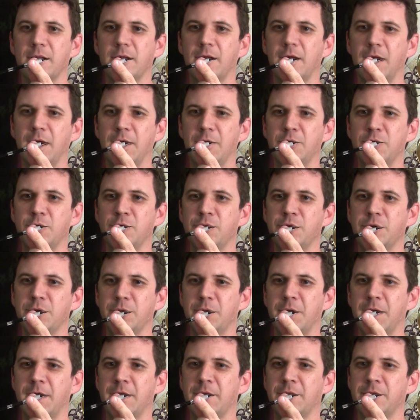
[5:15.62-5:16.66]
I do feel
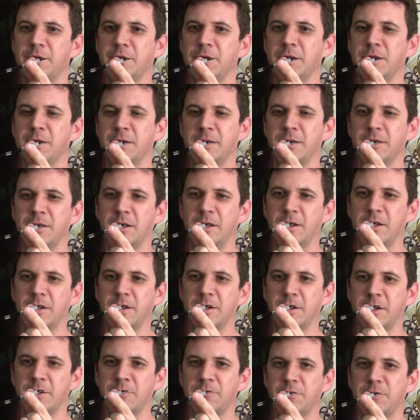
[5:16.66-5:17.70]
like the
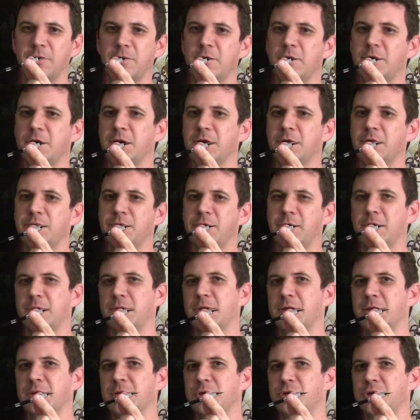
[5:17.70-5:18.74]
converter did a fairly
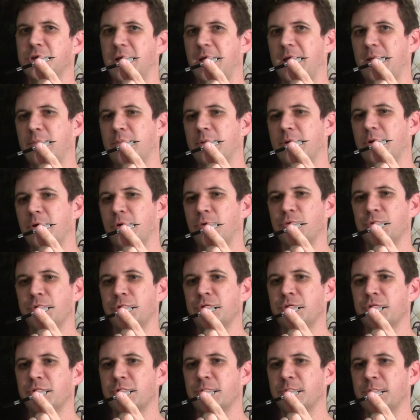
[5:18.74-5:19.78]
good job. Only
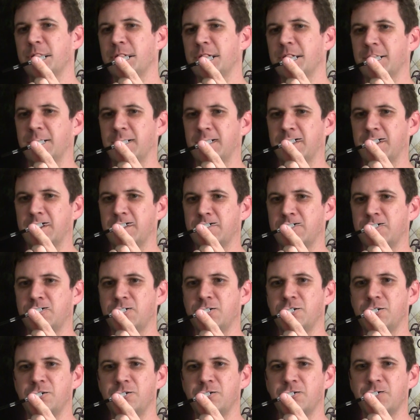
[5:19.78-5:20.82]
took me
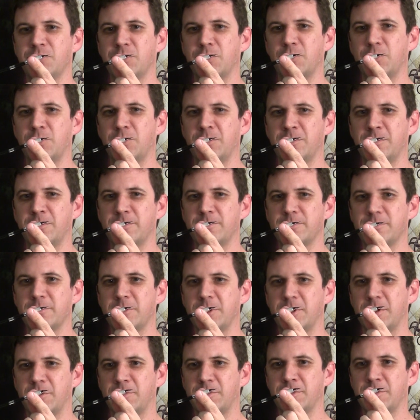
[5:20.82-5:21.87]
2 full
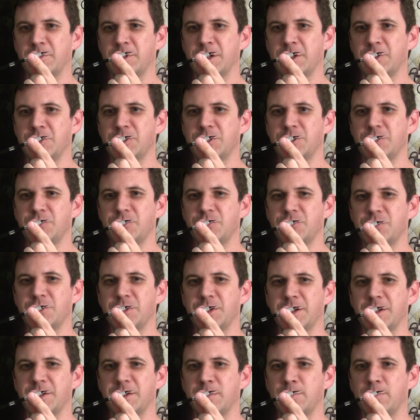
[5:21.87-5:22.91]
rotations to
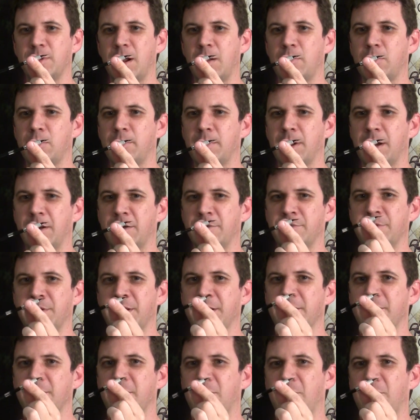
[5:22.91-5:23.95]
get the proper amount of ink
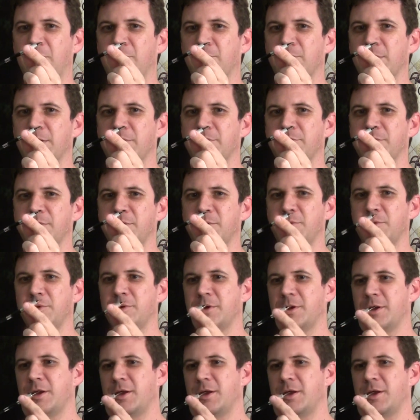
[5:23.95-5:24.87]
all the way filled.